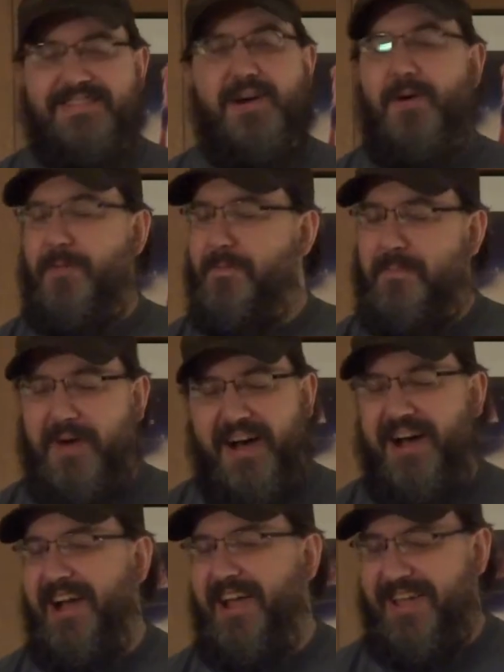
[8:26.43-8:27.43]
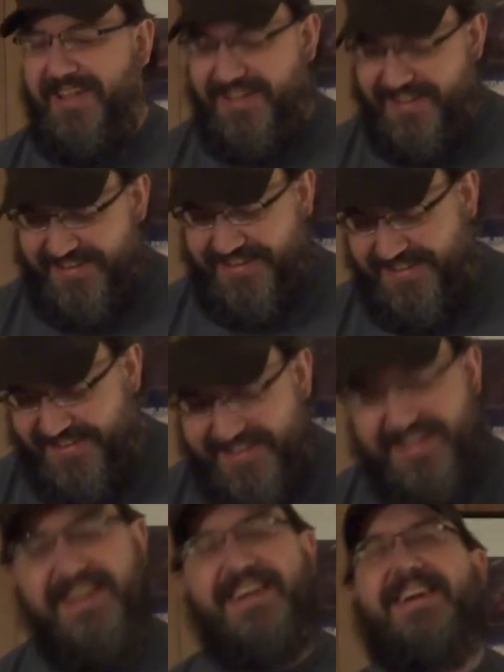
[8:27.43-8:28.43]
don't buy
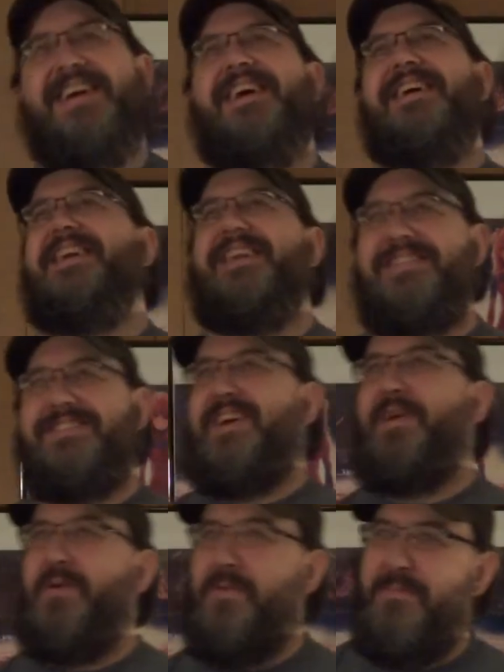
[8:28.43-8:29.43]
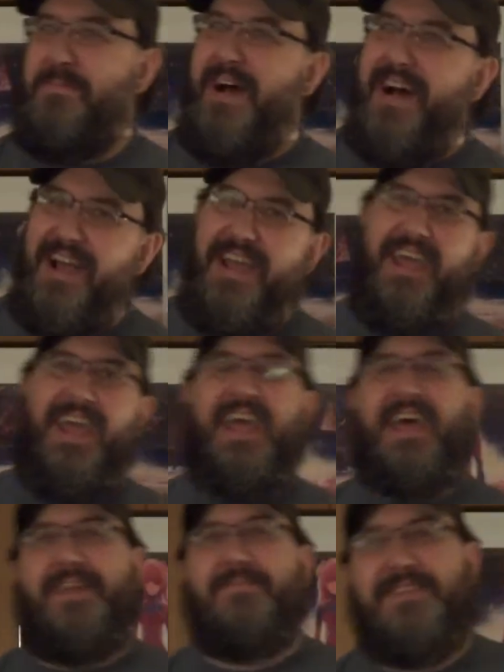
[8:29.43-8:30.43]

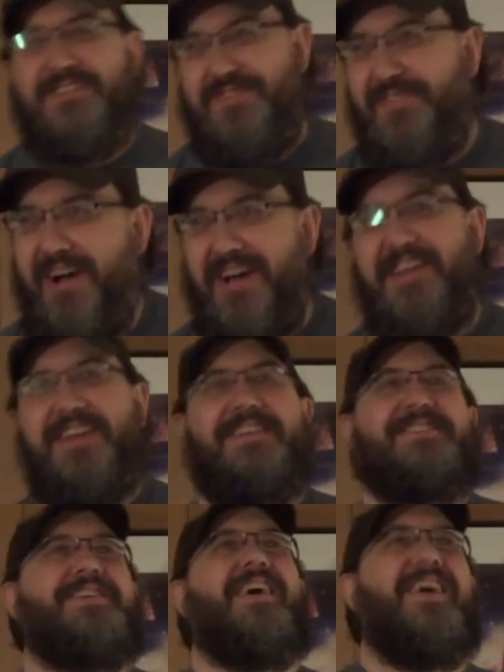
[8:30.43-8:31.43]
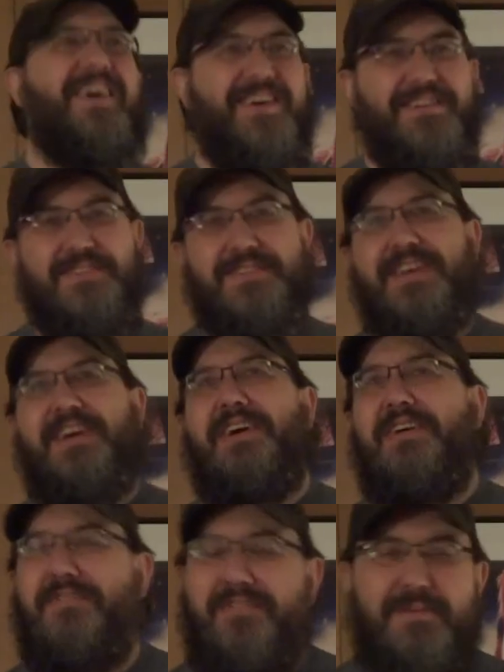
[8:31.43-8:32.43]
animatronic dolls
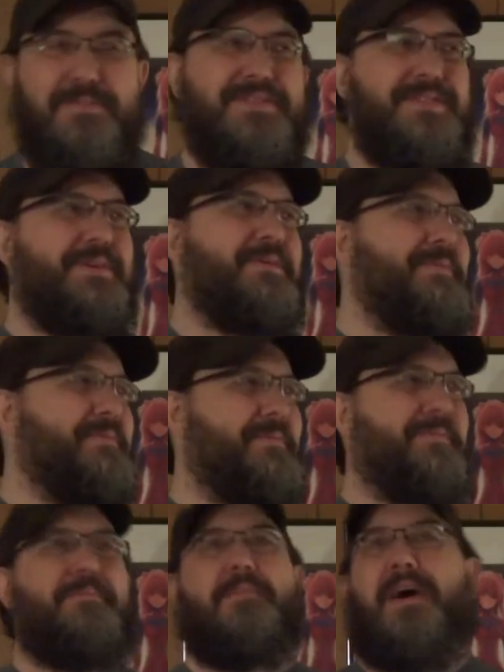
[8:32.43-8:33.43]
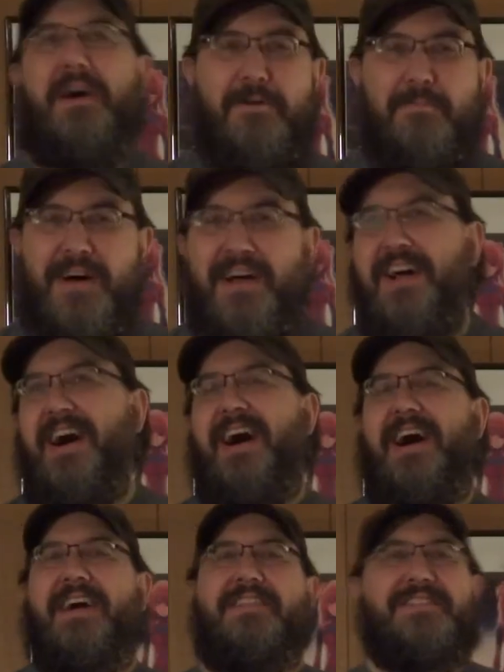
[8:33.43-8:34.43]
from some bum
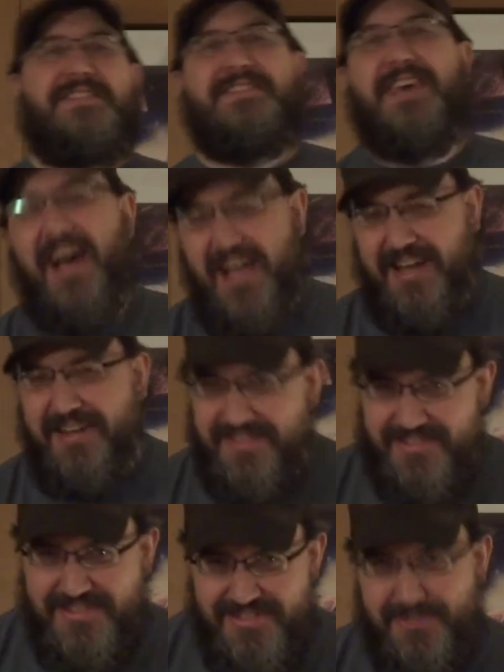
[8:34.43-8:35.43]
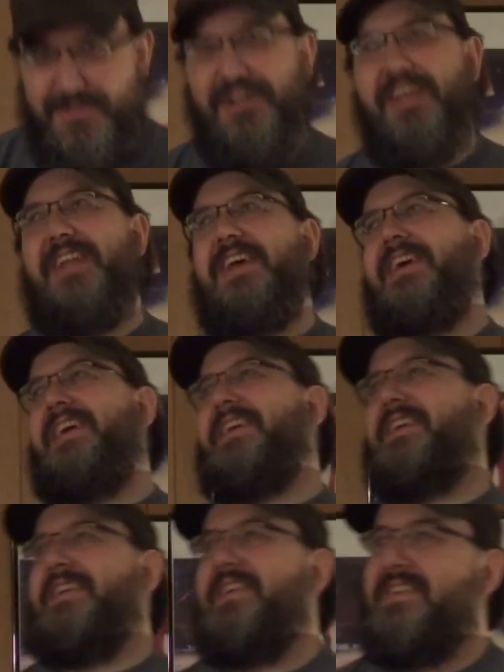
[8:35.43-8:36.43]
on the side of the street,
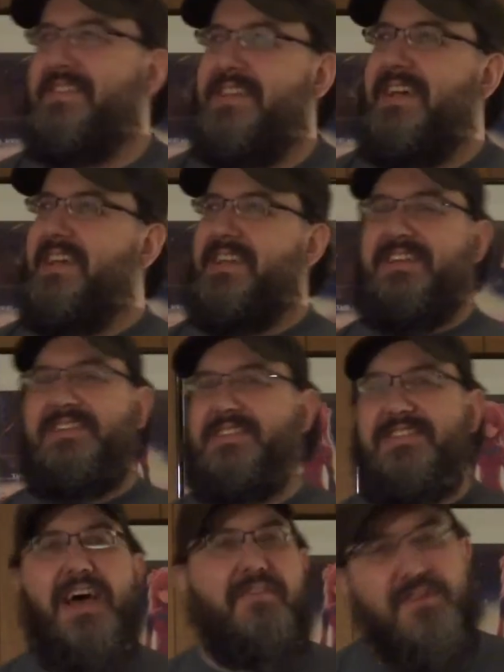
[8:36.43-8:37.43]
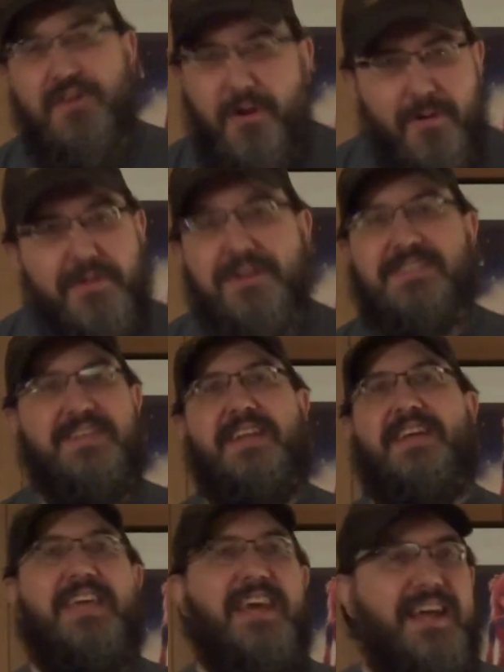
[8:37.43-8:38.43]
because you just never know where he's
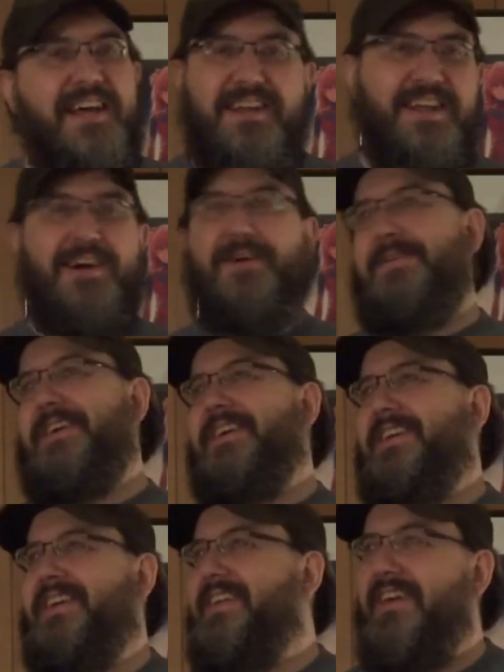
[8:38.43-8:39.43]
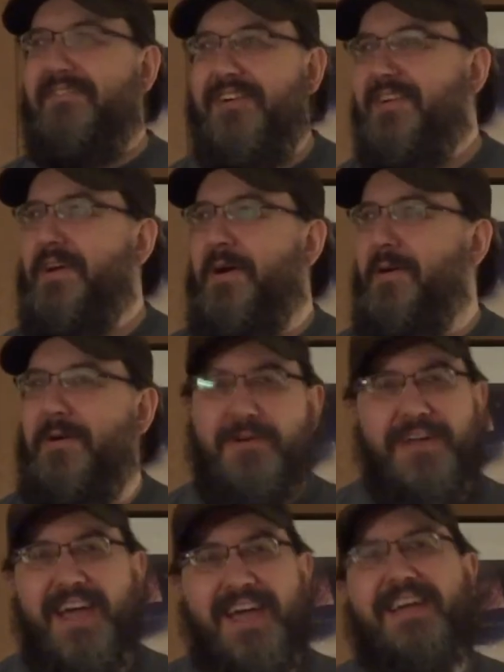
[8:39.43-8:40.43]
going to get it, you know? You never know,
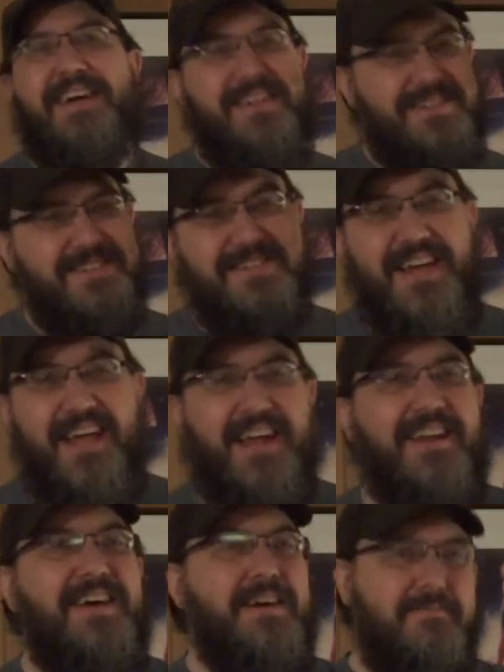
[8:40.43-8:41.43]
okay? Just saying.